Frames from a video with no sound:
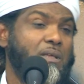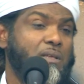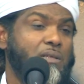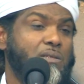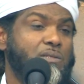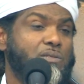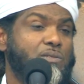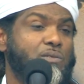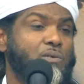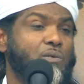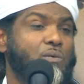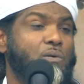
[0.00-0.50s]

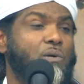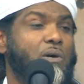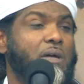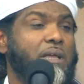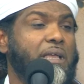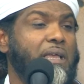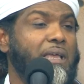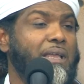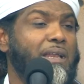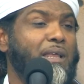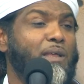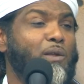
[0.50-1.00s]
So
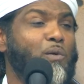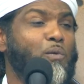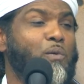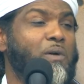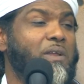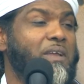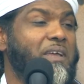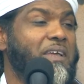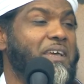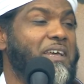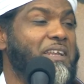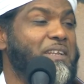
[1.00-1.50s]
again, I don't
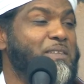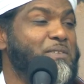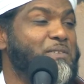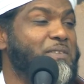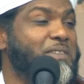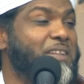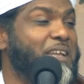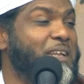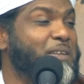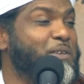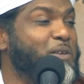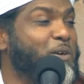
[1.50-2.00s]
want to get into
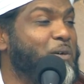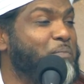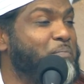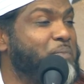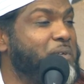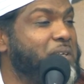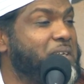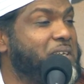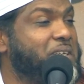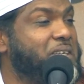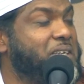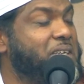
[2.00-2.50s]
that
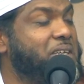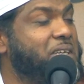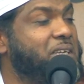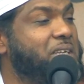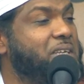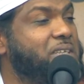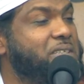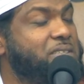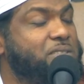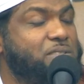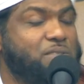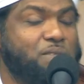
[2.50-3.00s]
topic.
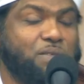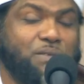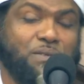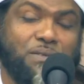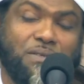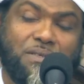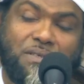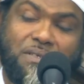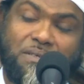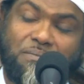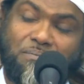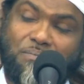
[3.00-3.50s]
So
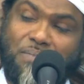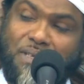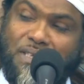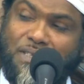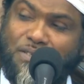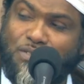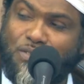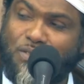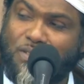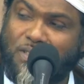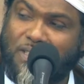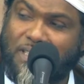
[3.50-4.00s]

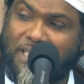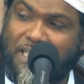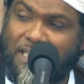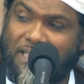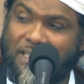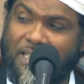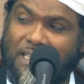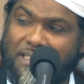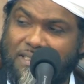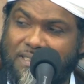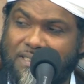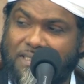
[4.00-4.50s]
please, you can get
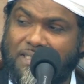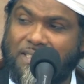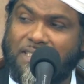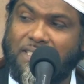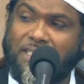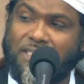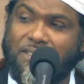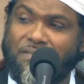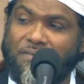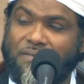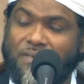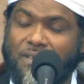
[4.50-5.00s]
that
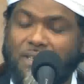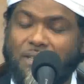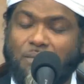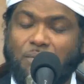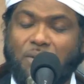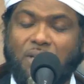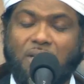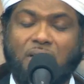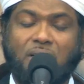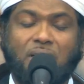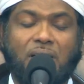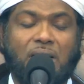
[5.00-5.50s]
CD
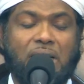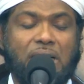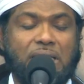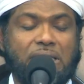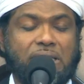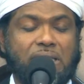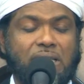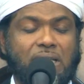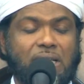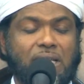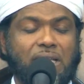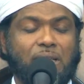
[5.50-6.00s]
available at
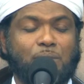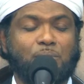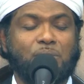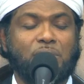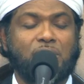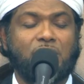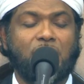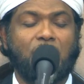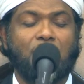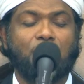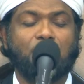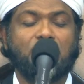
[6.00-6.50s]
the
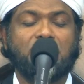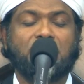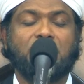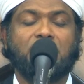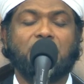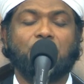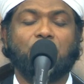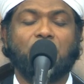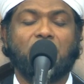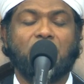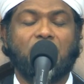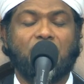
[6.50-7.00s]
Al-Hikmat Dawah
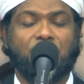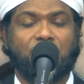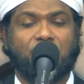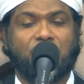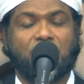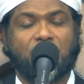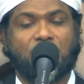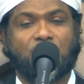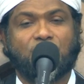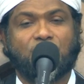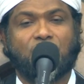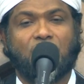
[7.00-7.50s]
table
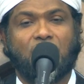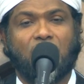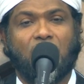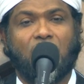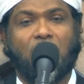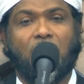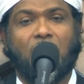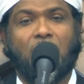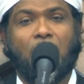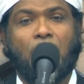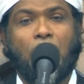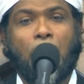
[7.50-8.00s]
after Salah,
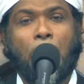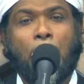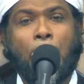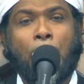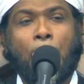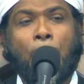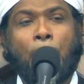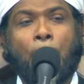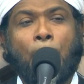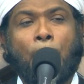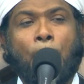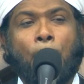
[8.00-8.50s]

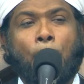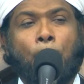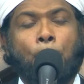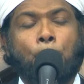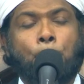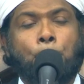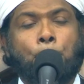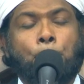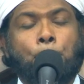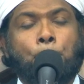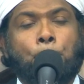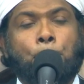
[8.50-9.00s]

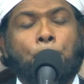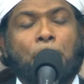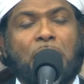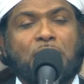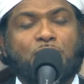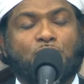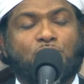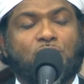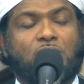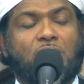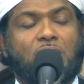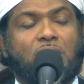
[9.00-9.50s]

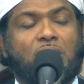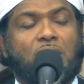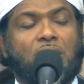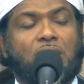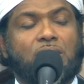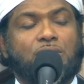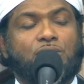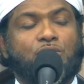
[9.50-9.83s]
inshallah.